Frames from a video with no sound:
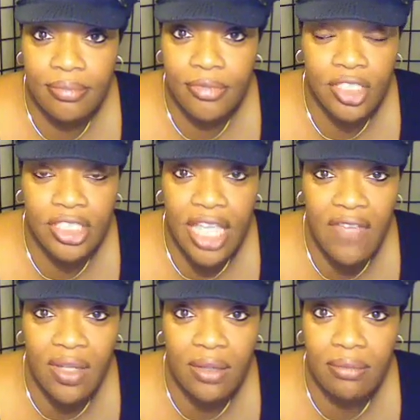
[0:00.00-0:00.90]
just
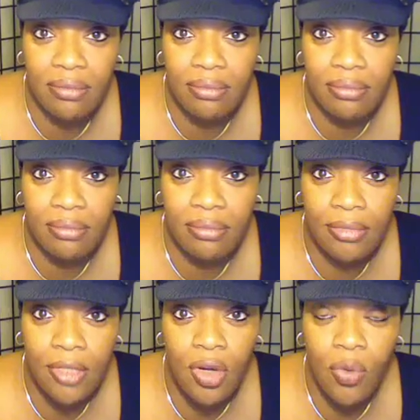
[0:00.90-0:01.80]
save it.
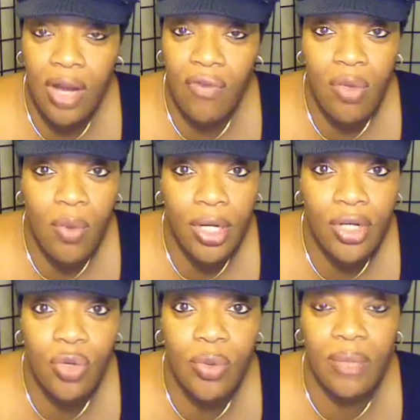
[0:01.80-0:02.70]
Whatever you want to
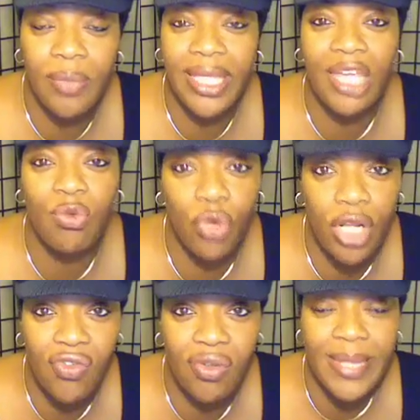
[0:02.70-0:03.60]
do with them, but get
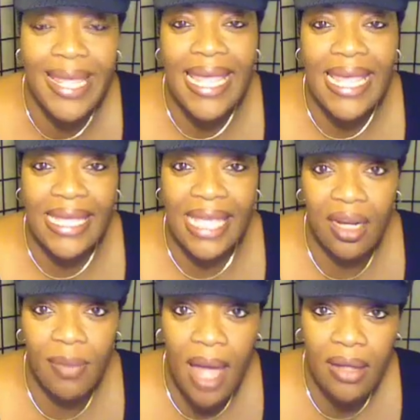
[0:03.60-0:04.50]
rid of them. Get
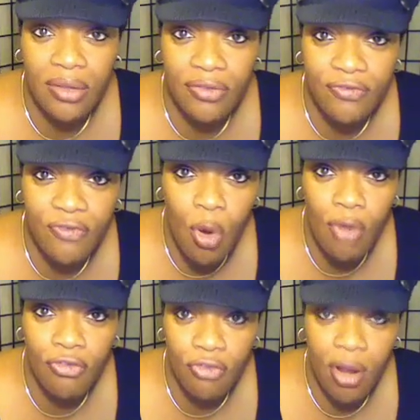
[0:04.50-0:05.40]
them out of the
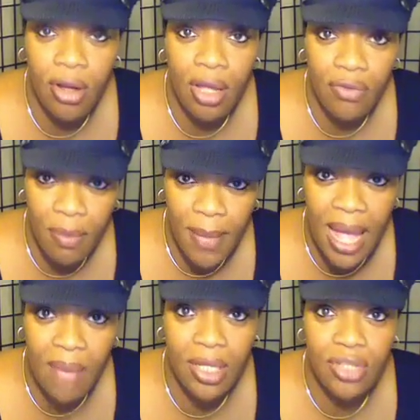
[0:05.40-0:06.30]
forefront of your
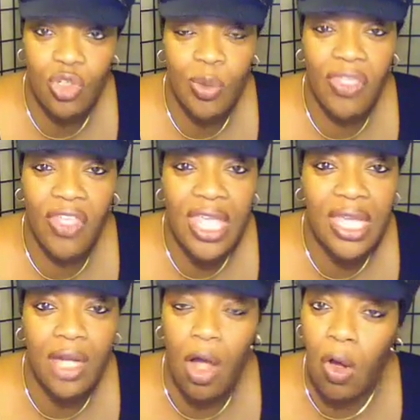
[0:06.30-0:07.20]
mind, because you'll be
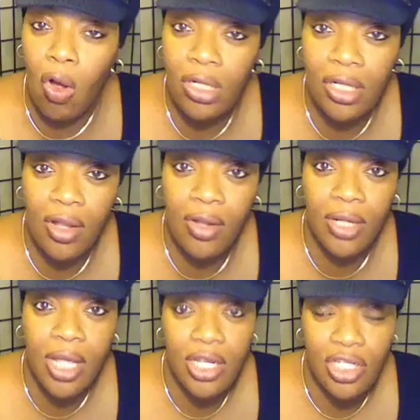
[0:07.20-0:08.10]
thinking all
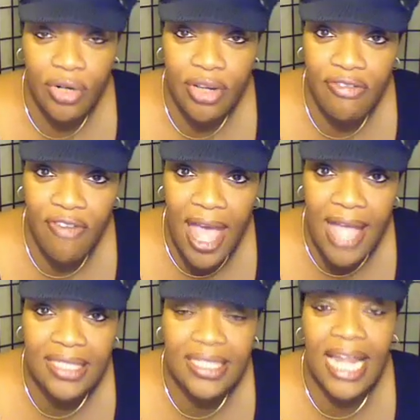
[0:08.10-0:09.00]
along during your
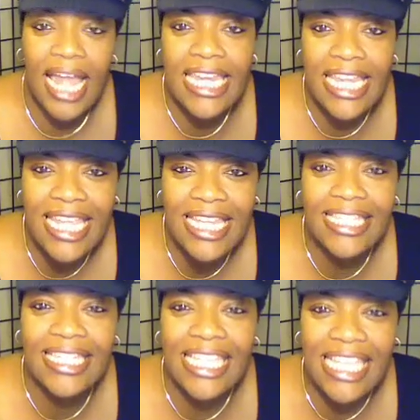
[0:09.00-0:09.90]
fast that I need
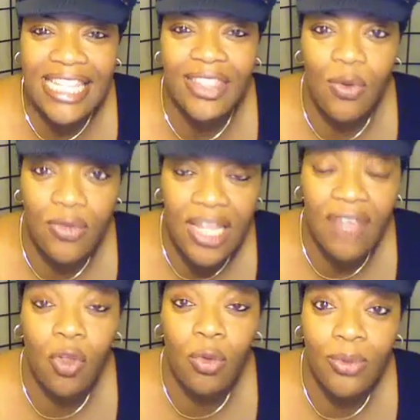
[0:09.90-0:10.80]
to eat those
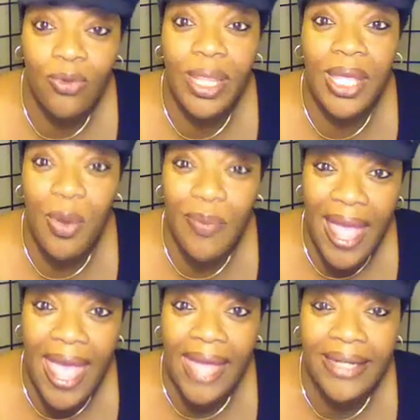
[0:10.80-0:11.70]
leftovers before they go
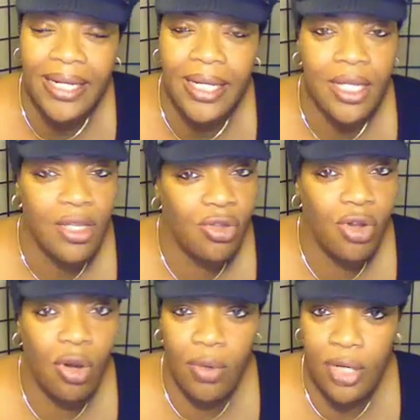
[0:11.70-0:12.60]
bad. You
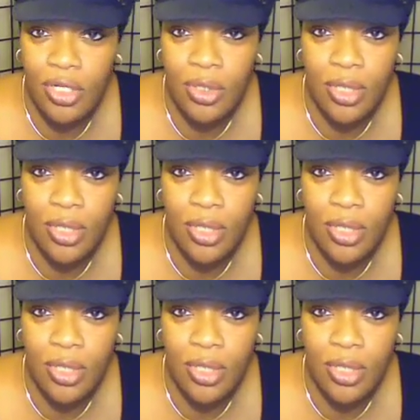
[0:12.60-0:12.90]
don't want to do